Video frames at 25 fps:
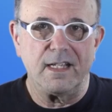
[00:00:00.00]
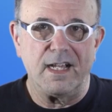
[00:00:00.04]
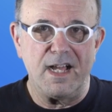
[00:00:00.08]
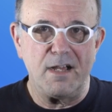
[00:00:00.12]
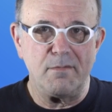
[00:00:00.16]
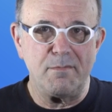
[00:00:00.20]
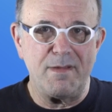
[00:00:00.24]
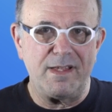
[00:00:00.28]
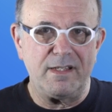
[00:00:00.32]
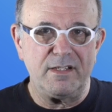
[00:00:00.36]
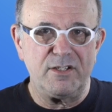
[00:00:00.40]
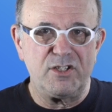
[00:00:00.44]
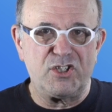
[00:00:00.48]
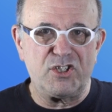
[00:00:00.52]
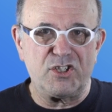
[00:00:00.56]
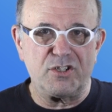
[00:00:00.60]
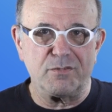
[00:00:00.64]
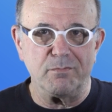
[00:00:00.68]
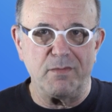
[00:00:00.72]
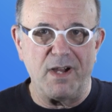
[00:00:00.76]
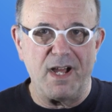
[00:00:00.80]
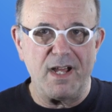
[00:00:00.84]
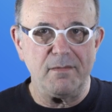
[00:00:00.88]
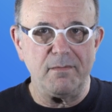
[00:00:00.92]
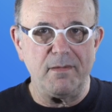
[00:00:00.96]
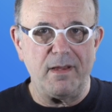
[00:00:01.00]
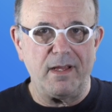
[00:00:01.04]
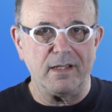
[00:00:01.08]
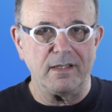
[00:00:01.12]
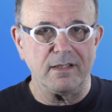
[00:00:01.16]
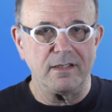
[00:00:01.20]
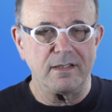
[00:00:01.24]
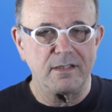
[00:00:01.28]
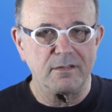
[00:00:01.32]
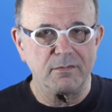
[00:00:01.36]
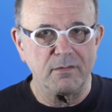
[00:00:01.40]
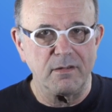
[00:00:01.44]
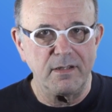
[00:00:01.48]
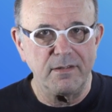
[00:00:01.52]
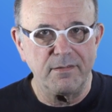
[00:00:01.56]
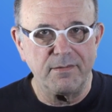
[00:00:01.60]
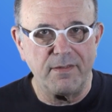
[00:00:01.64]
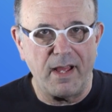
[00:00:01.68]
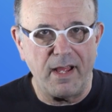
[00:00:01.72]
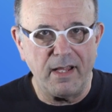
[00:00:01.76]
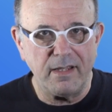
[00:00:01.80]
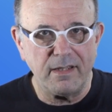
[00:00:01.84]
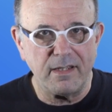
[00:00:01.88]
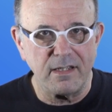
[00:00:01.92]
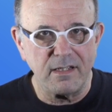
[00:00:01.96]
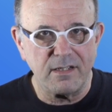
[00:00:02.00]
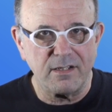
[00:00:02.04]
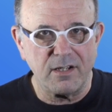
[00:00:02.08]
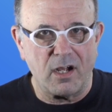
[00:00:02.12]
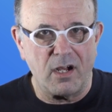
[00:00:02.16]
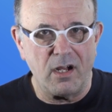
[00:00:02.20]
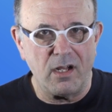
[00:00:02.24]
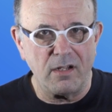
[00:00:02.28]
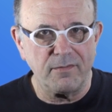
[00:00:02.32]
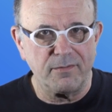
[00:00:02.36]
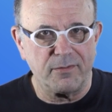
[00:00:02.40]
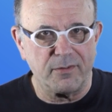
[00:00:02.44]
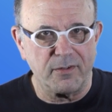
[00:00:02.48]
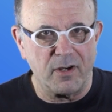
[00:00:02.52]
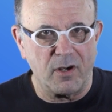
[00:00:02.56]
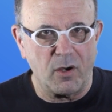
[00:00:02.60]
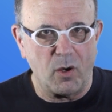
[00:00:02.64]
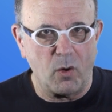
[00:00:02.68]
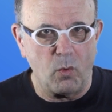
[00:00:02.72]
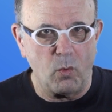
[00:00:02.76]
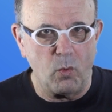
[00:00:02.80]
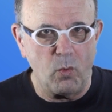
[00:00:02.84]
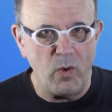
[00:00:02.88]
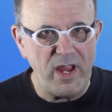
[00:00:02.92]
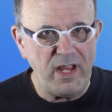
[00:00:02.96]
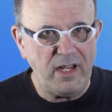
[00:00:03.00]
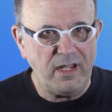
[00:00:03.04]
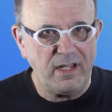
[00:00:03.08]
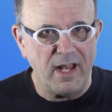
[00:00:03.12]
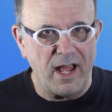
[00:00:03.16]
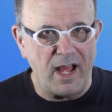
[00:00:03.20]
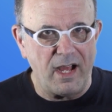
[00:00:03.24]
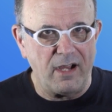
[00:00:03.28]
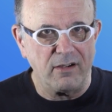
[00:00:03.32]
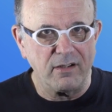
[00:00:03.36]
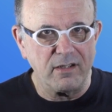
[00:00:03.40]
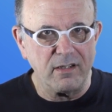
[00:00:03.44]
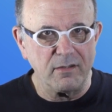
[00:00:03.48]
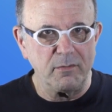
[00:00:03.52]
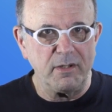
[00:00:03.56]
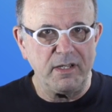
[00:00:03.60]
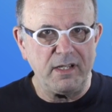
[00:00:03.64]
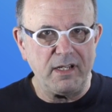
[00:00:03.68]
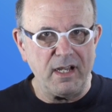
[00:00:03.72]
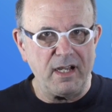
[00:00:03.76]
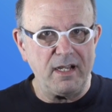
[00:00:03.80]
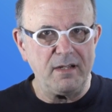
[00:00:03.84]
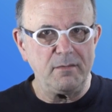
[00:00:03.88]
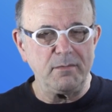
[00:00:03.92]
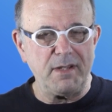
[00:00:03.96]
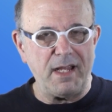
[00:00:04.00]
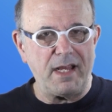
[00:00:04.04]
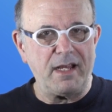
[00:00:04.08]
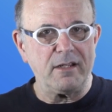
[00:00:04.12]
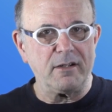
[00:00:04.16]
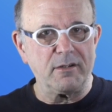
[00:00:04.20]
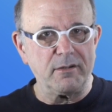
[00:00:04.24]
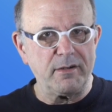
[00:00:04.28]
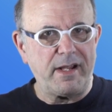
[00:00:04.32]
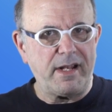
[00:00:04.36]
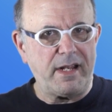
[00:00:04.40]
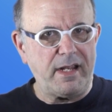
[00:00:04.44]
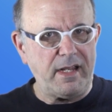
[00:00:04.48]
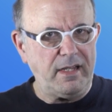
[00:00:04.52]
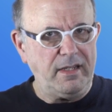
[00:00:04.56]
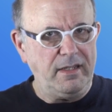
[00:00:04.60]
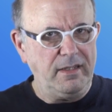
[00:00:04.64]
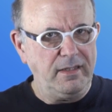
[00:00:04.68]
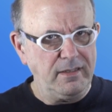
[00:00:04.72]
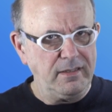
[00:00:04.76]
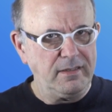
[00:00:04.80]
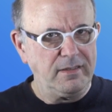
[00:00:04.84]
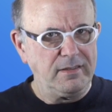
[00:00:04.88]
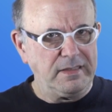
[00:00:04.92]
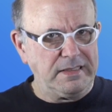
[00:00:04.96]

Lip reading: Schmomments, Schmomments, we've had this on for a week now. Can we calm down already?